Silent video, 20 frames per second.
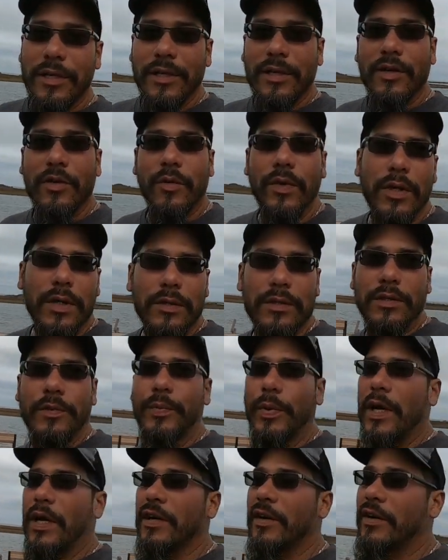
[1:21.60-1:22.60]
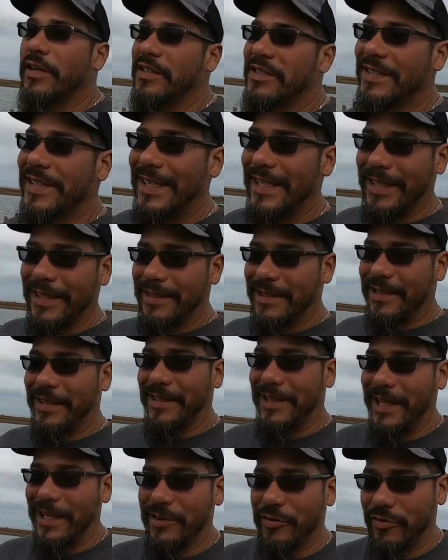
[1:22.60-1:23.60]
Well, you probably already seen it
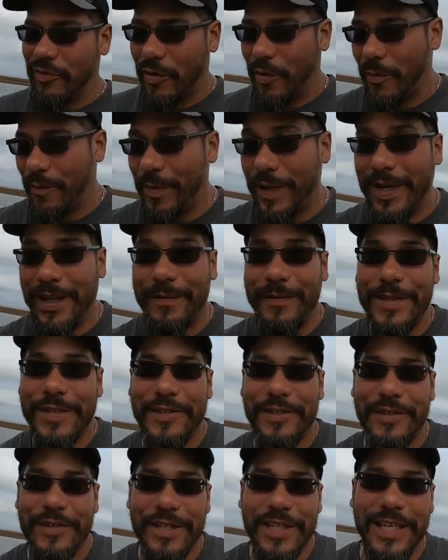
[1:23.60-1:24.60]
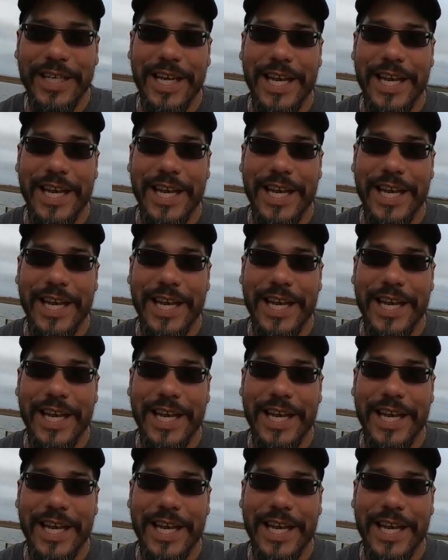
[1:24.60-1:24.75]
in the intro, but let me show you